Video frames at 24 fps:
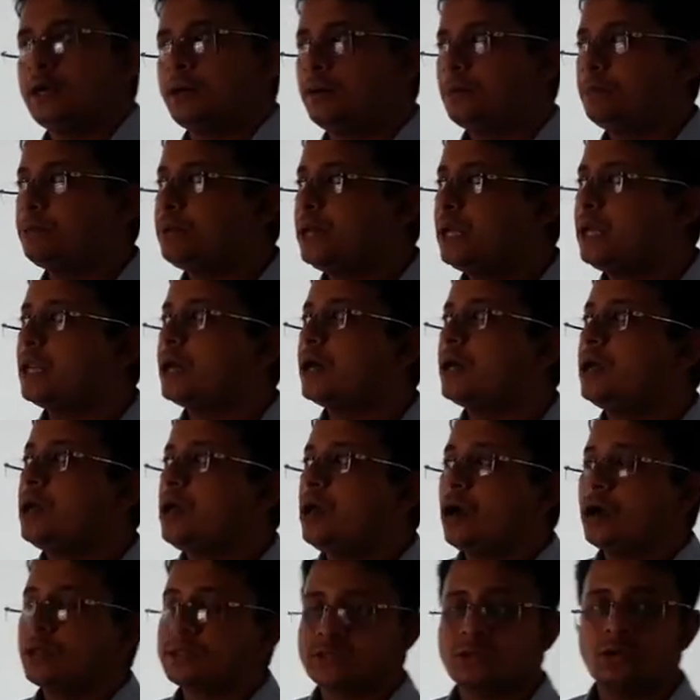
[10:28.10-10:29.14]

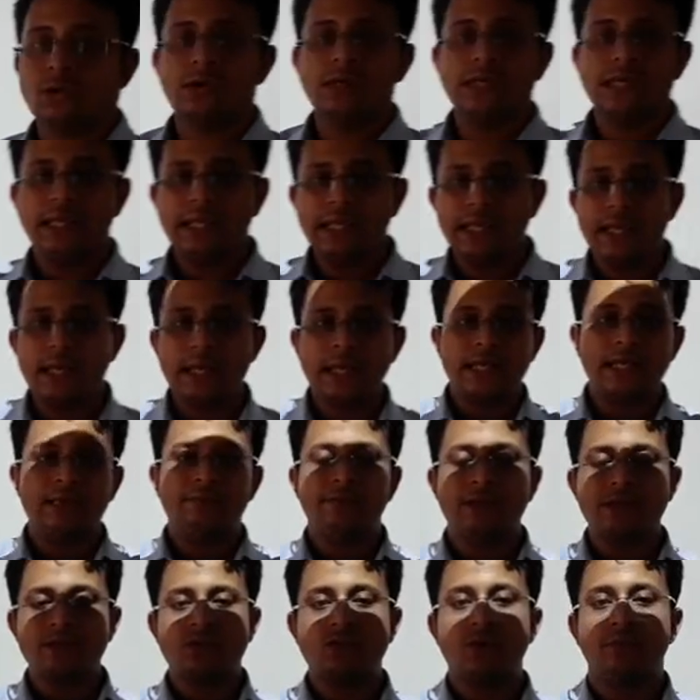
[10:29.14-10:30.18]
Birla, so in an
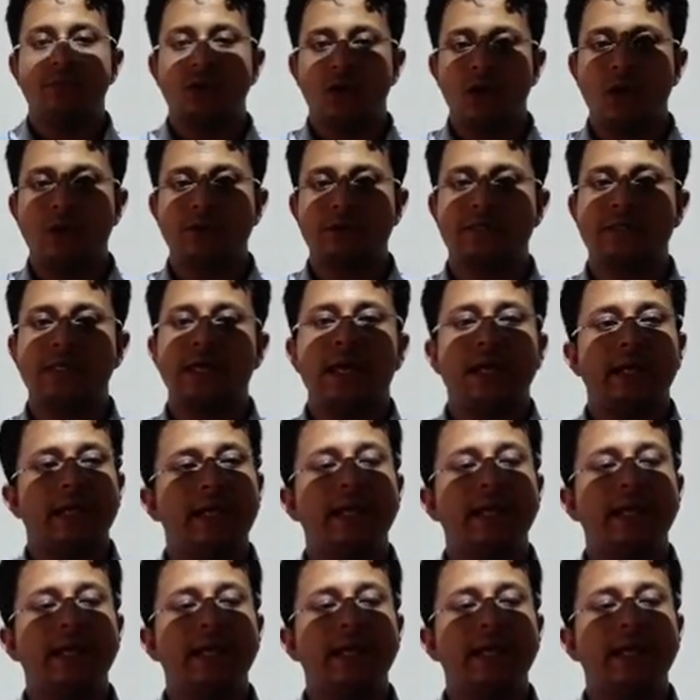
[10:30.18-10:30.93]
events of loss,